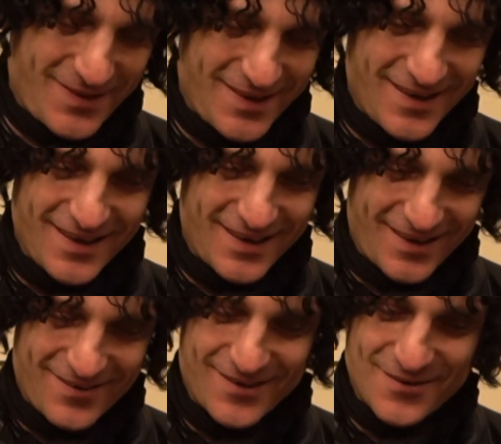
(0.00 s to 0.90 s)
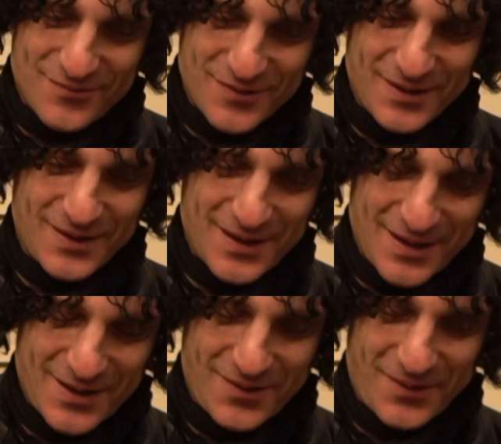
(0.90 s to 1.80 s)
Yeah, I'm trying to figure that
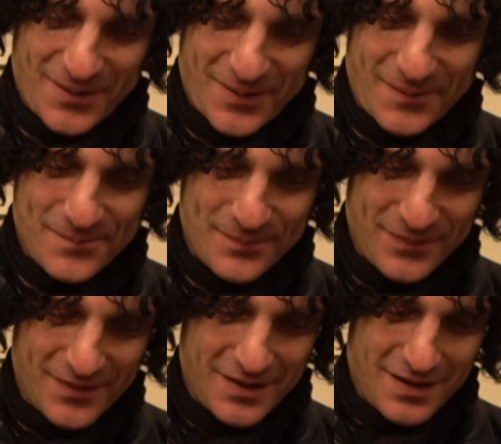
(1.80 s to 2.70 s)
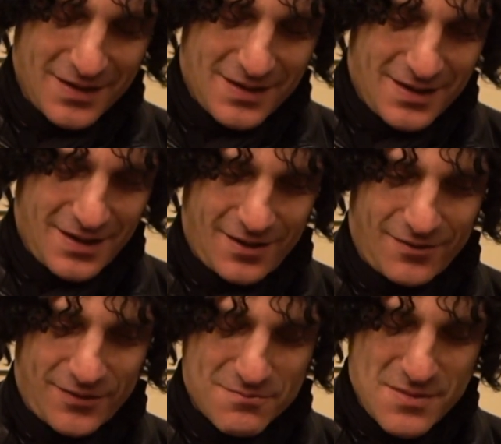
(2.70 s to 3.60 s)
out.
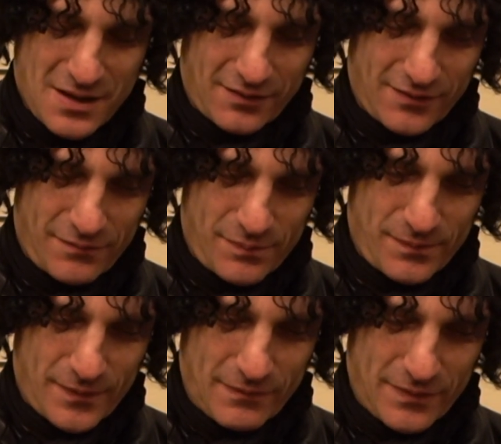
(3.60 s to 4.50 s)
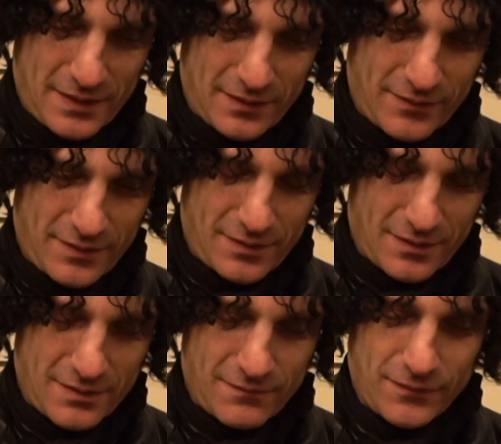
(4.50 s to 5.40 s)
It's a mix of things, a
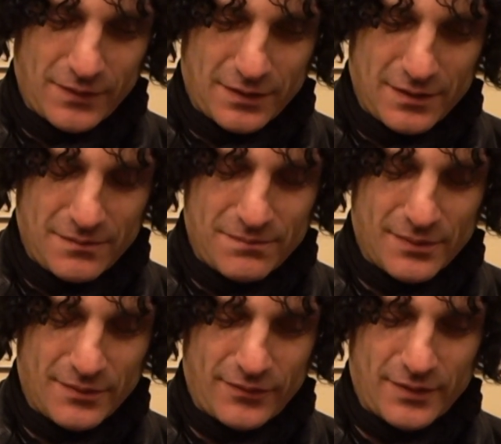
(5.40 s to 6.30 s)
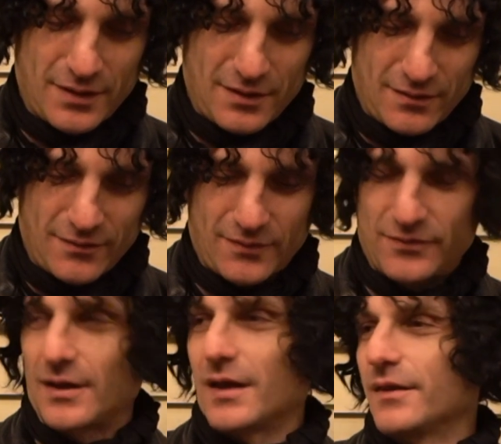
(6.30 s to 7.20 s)
conflicted person, it's a
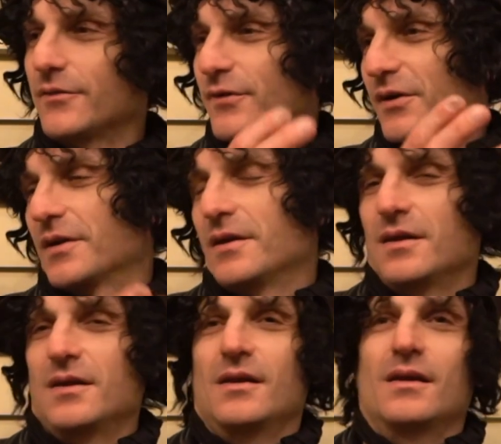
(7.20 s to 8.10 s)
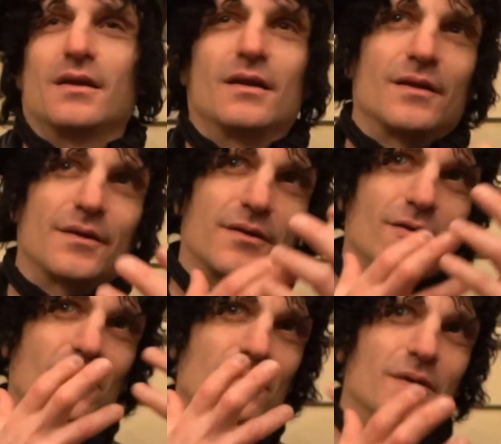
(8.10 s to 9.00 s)
side that's very
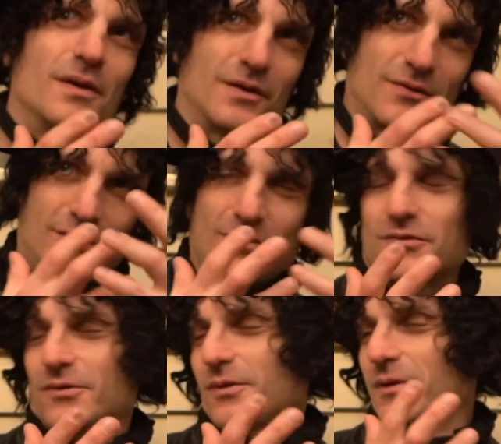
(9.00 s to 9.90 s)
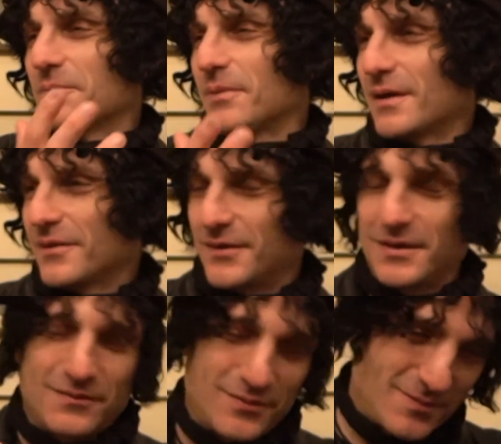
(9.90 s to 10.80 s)
open and social and
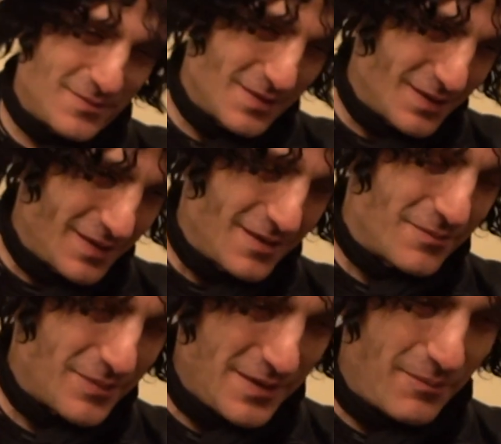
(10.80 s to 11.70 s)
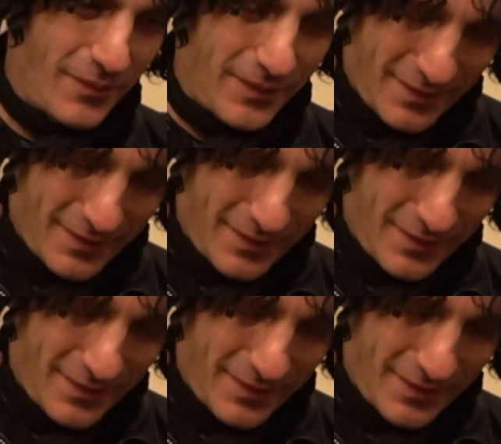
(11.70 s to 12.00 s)
positive and people, and